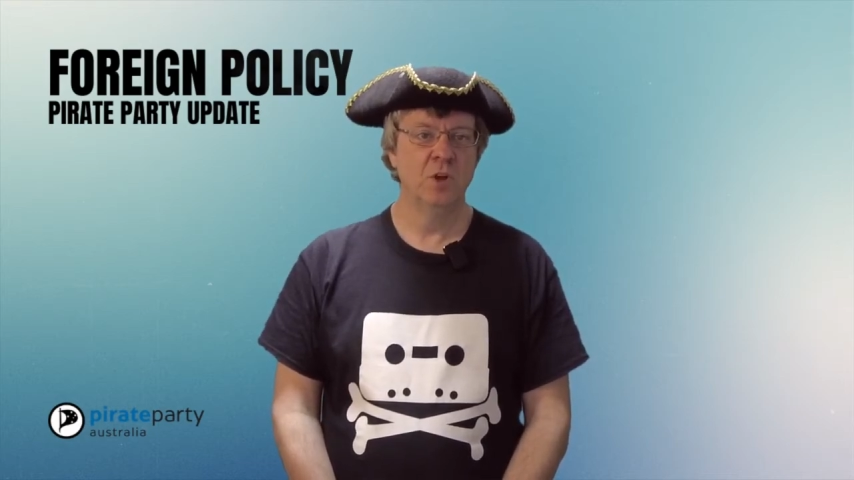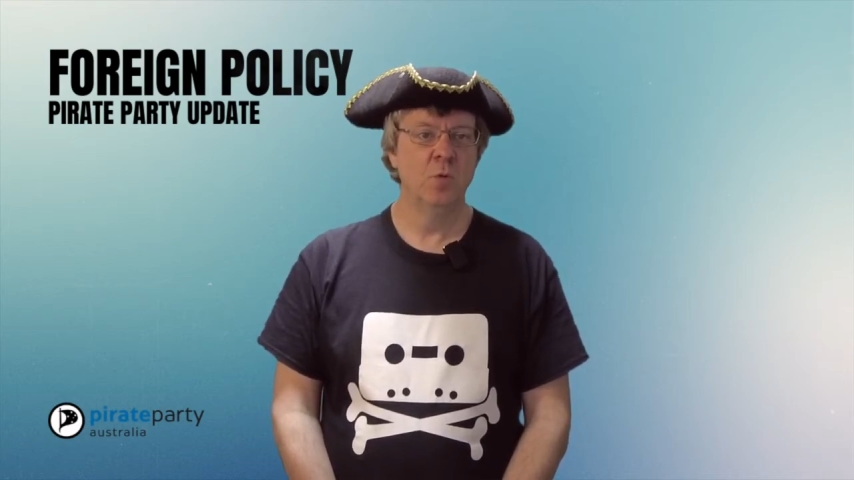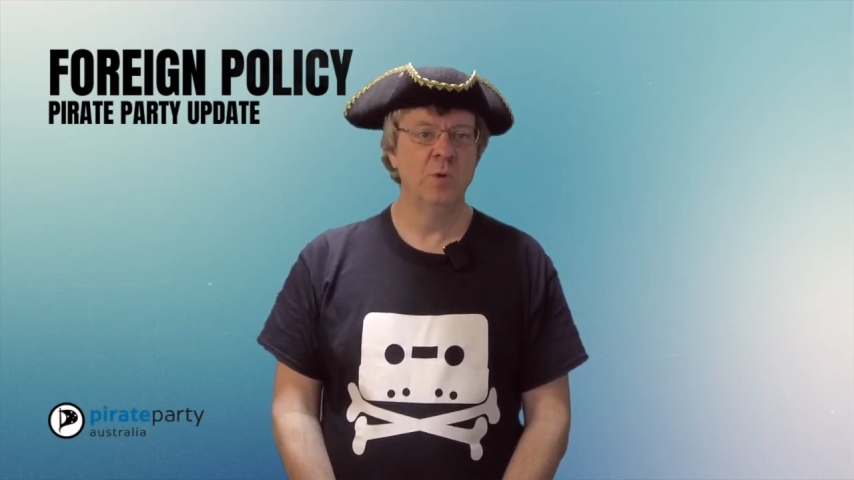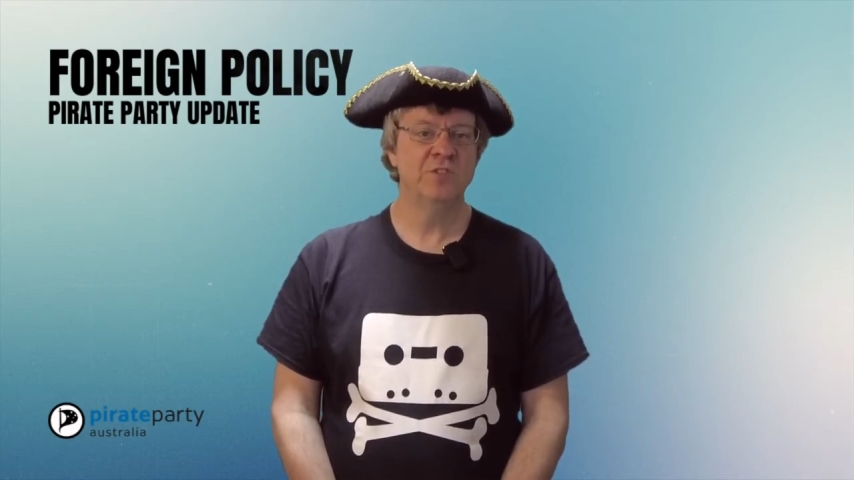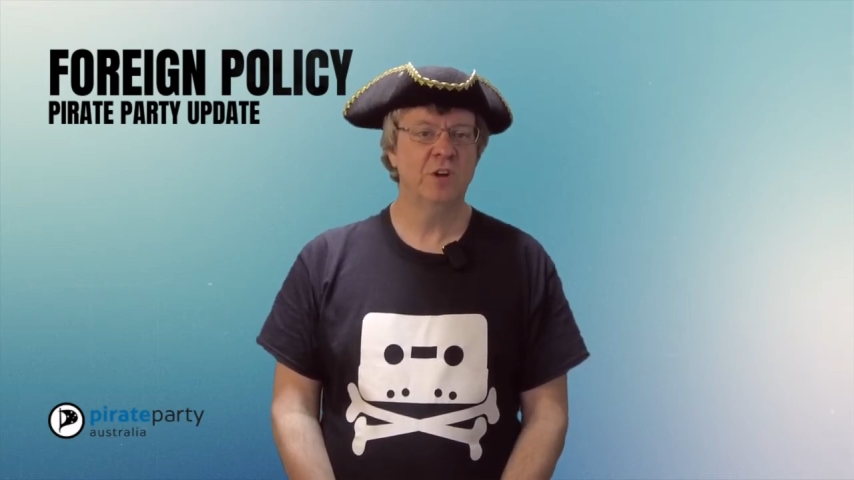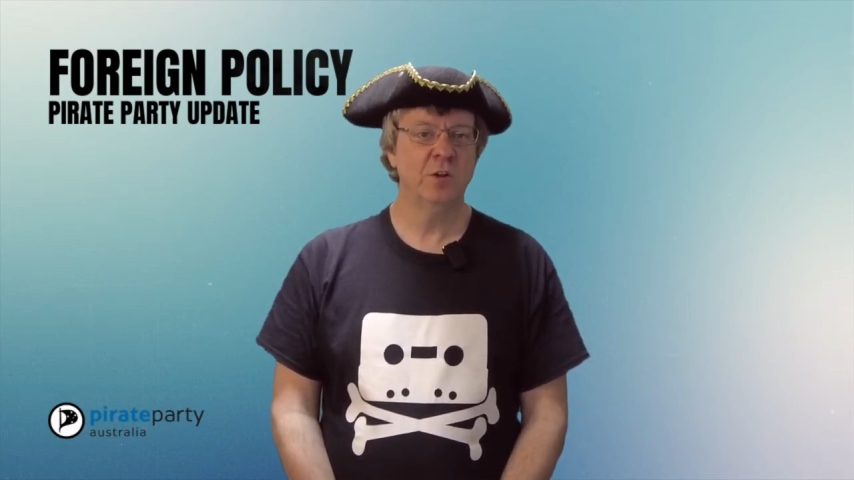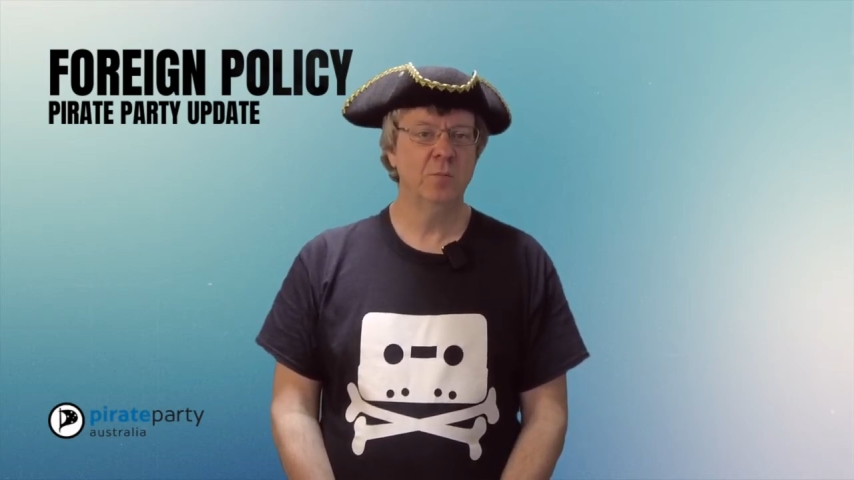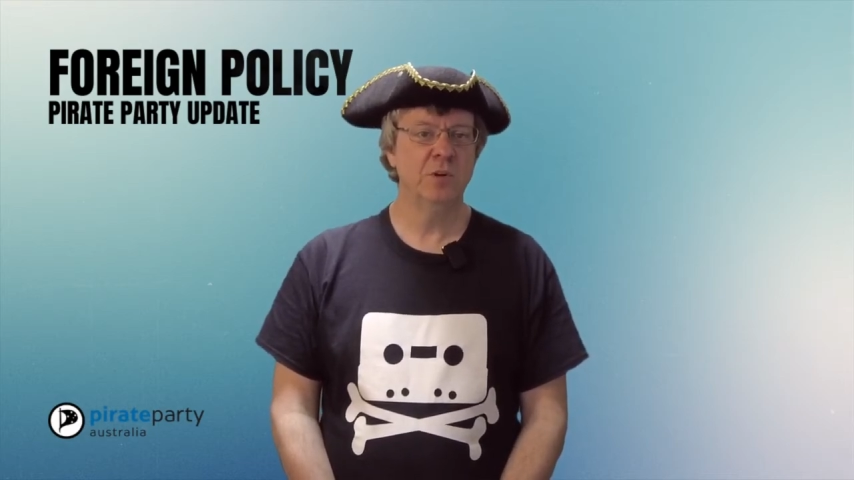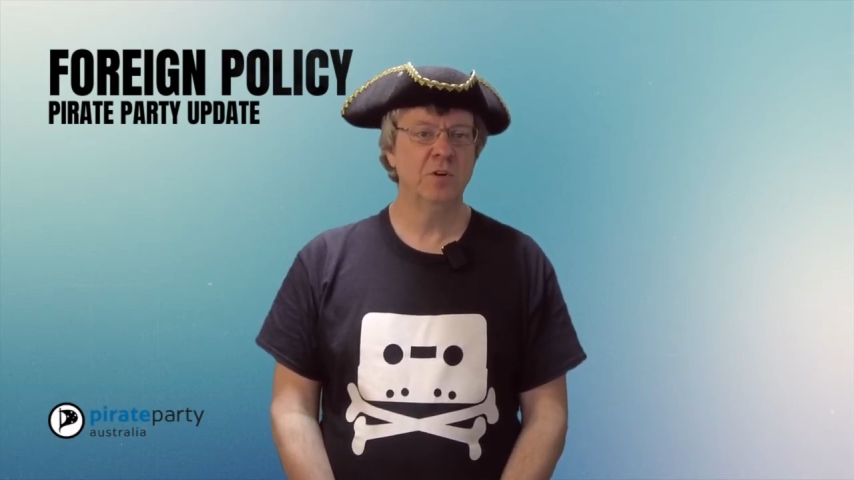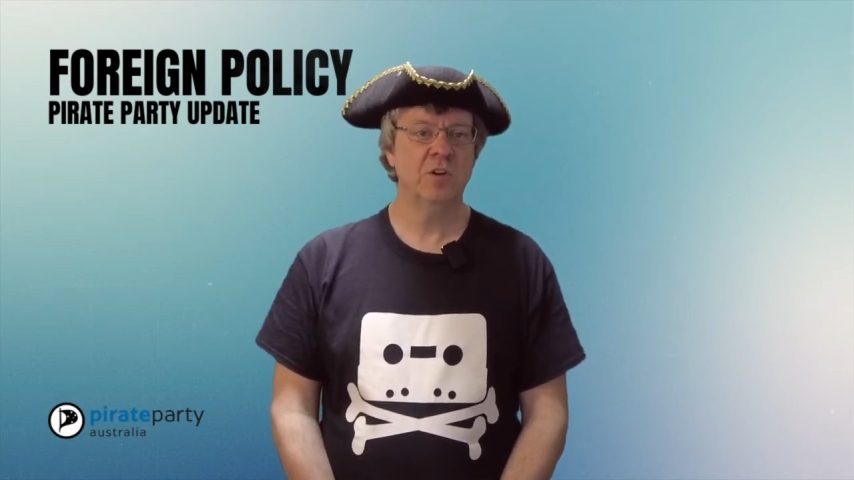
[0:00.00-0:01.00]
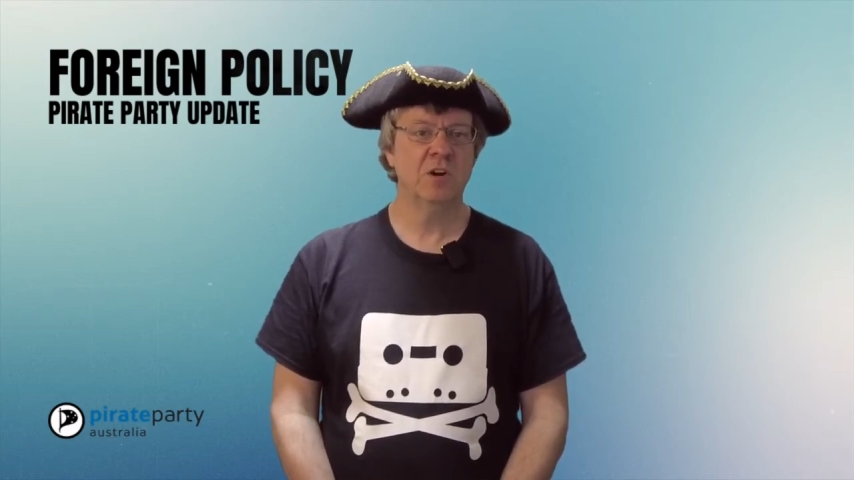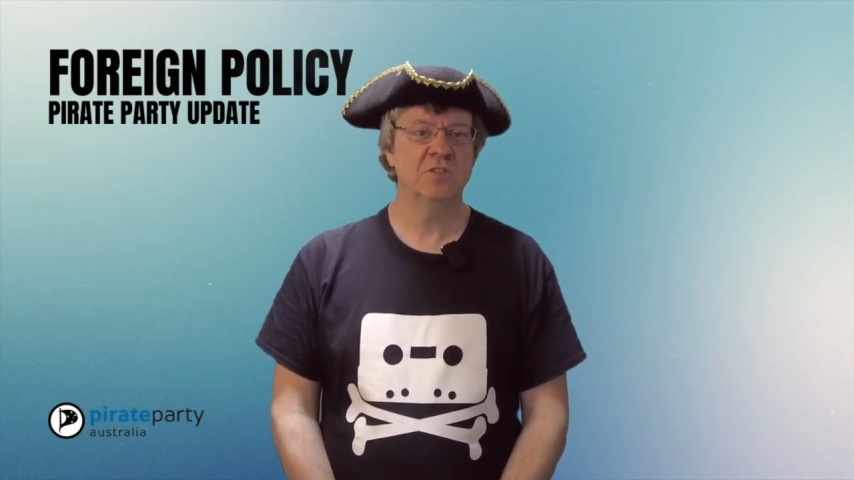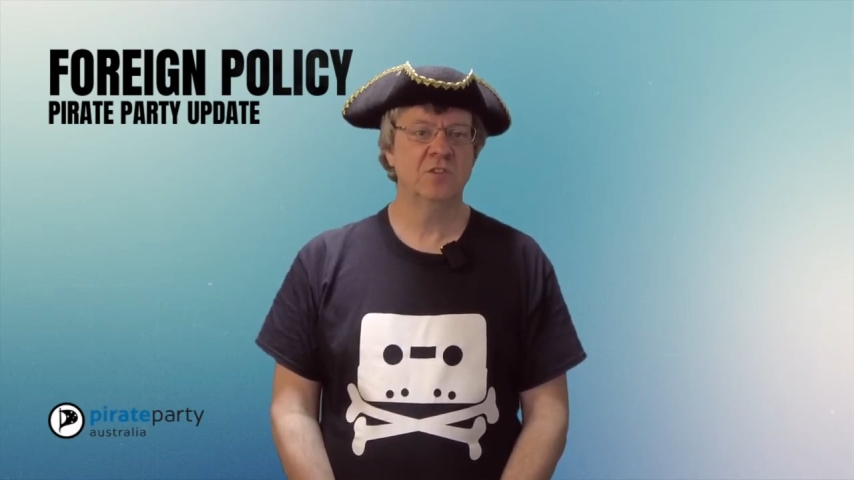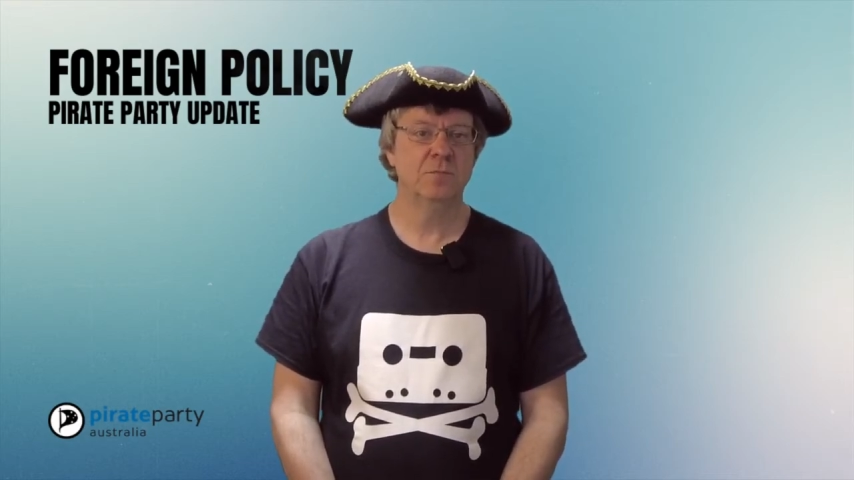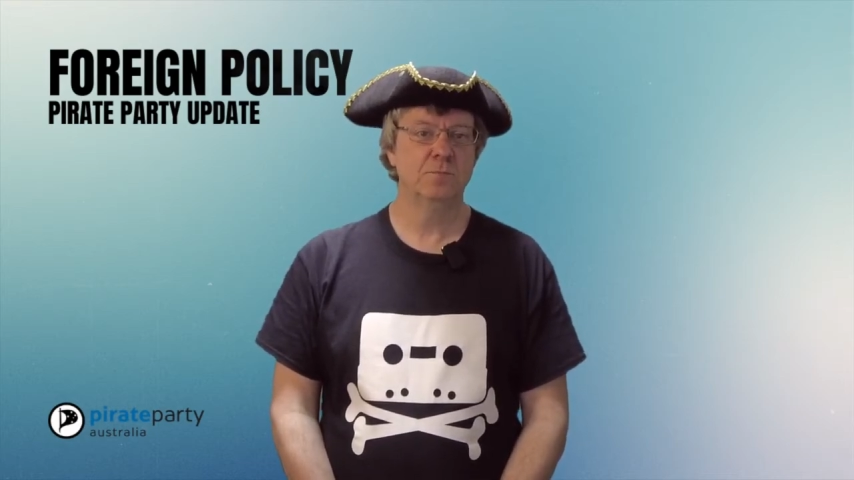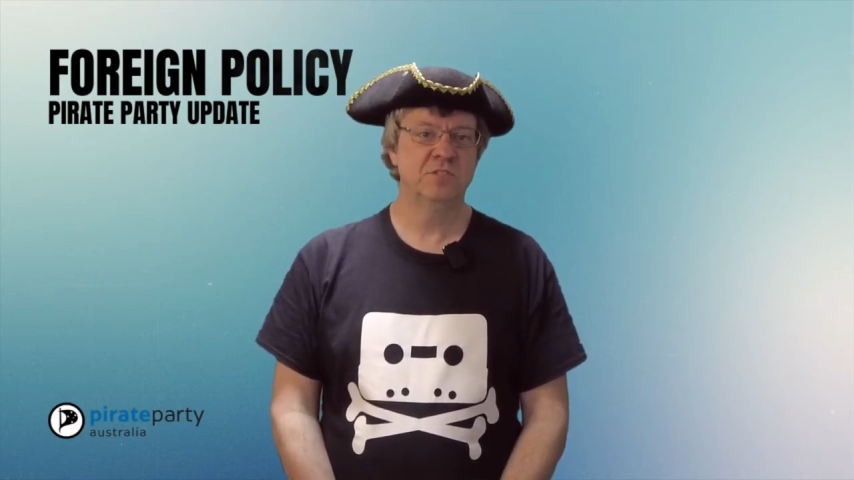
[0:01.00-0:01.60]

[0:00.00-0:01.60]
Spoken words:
We cycle bureaucrats on